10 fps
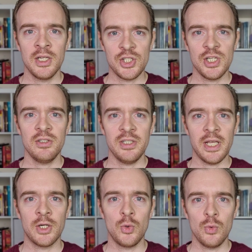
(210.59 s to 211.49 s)
chilly
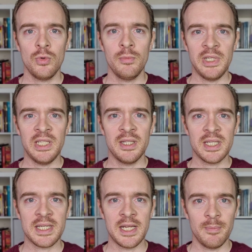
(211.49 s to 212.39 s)
and cool mean the
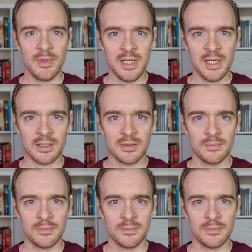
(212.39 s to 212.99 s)
same thing,"